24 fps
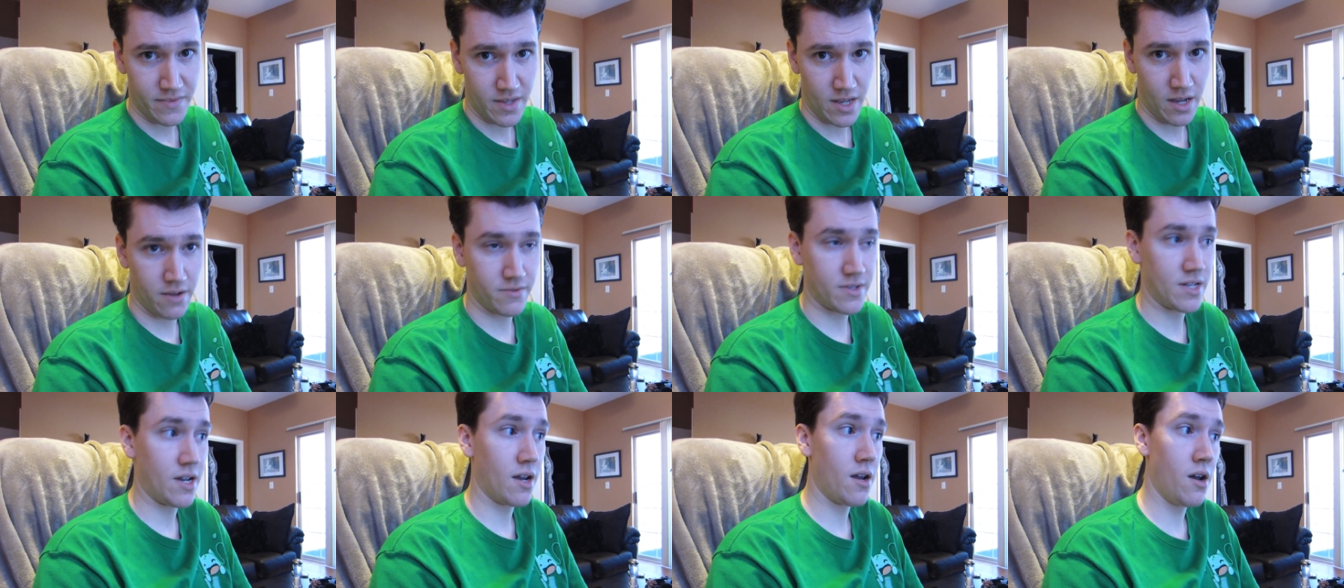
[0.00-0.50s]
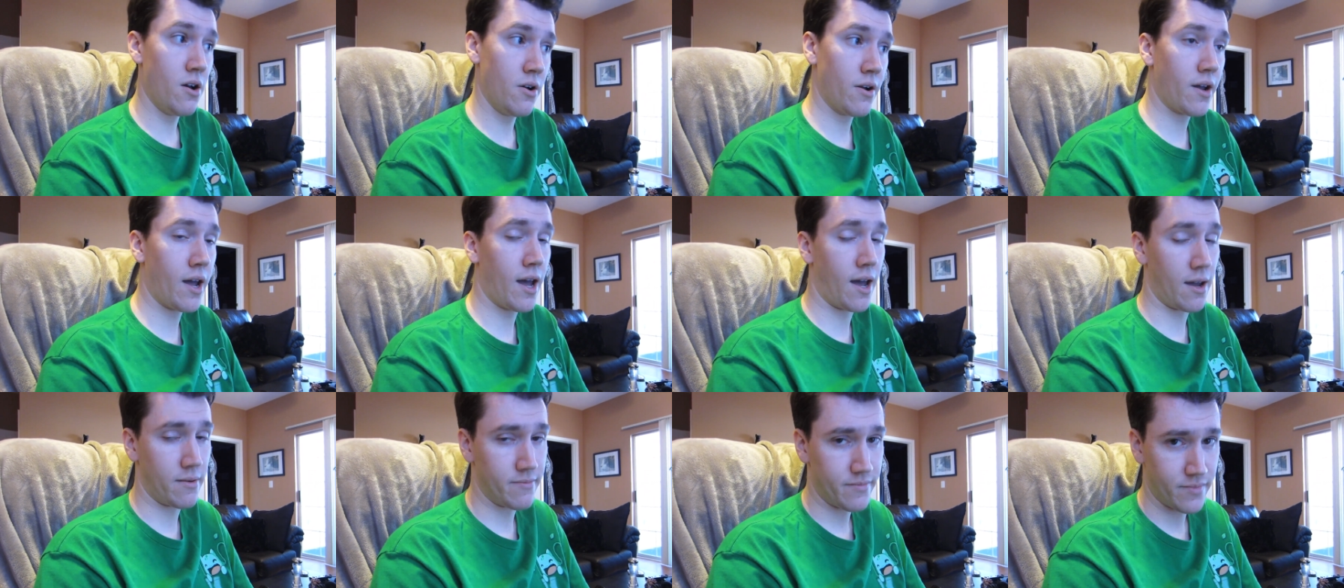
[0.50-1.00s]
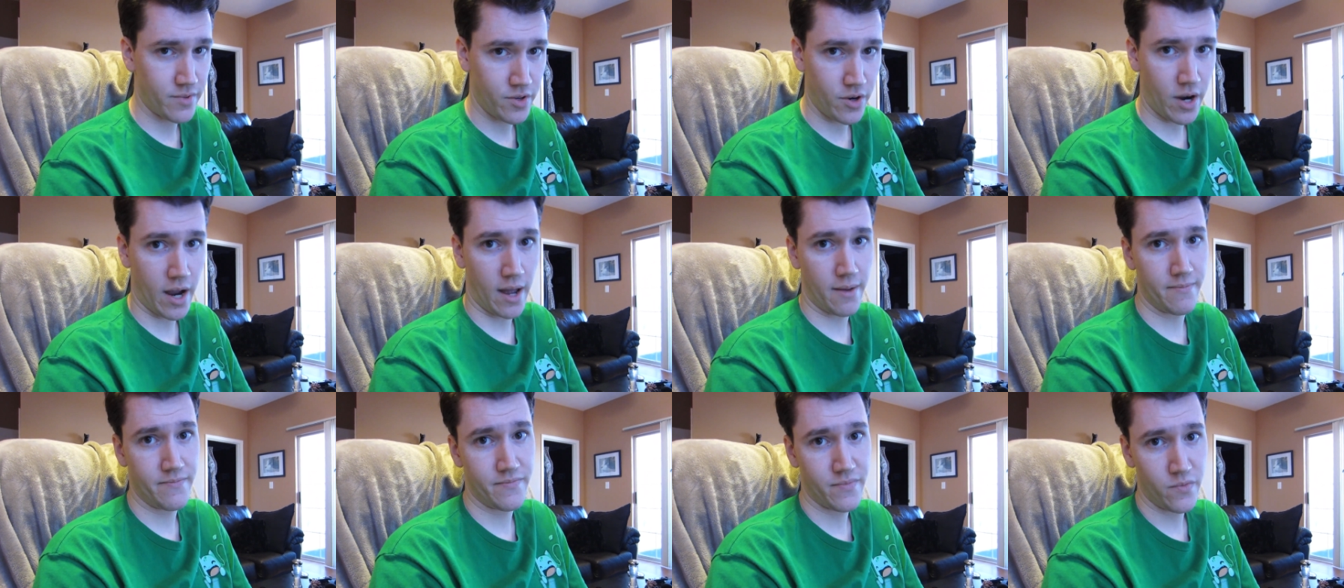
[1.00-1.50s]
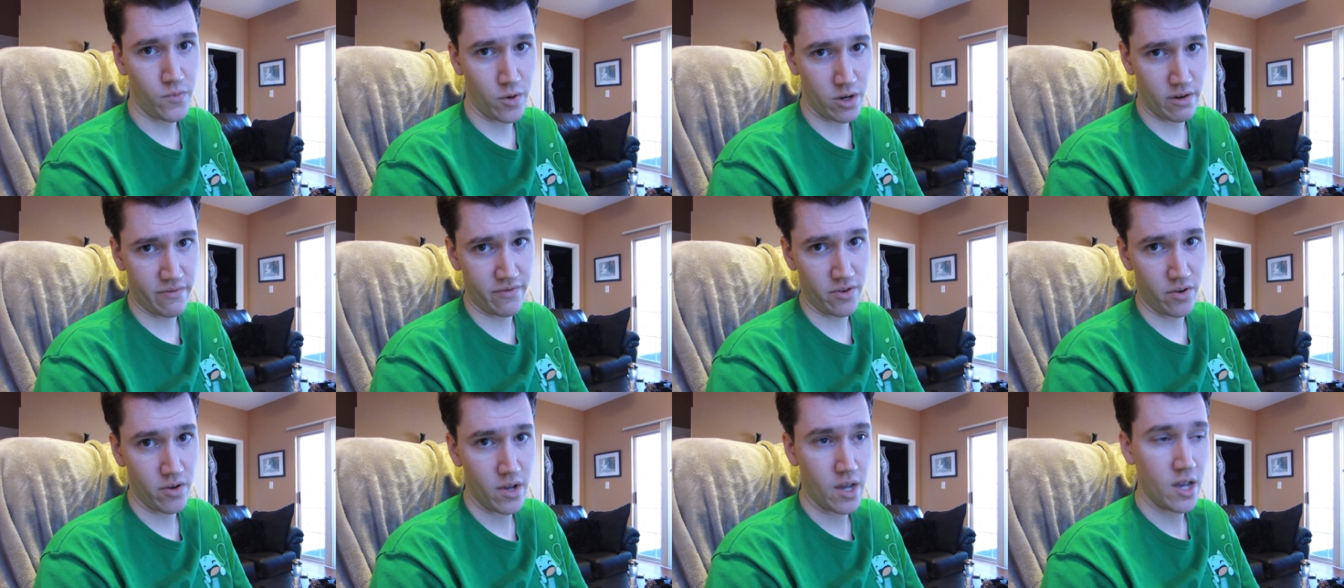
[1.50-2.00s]
And I was like, okay, great,
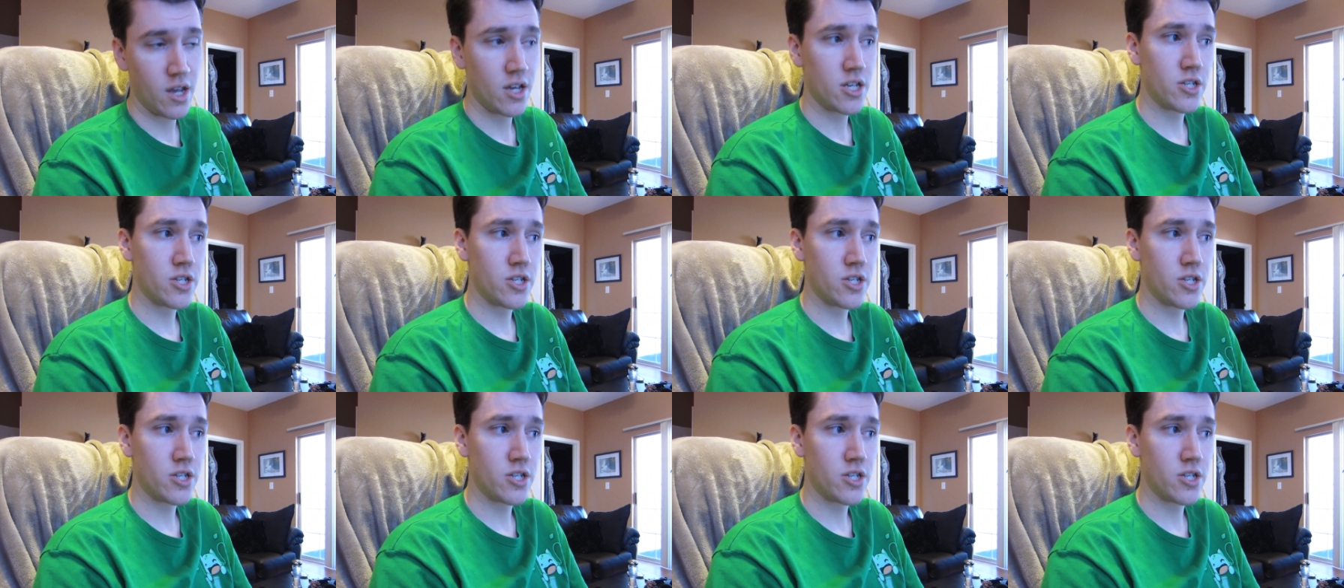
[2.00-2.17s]
wonderful.